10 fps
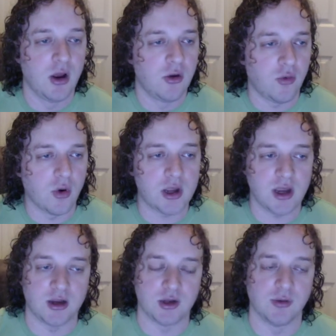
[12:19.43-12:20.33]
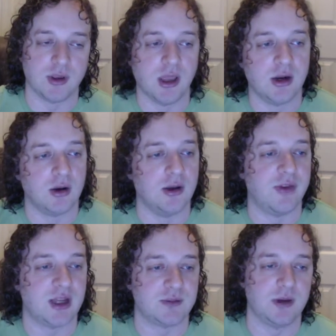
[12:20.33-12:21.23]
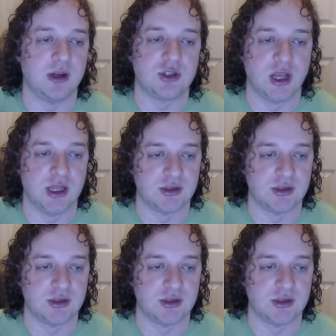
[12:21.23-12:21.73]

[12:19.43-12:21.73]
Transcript: or a character with little investment a chance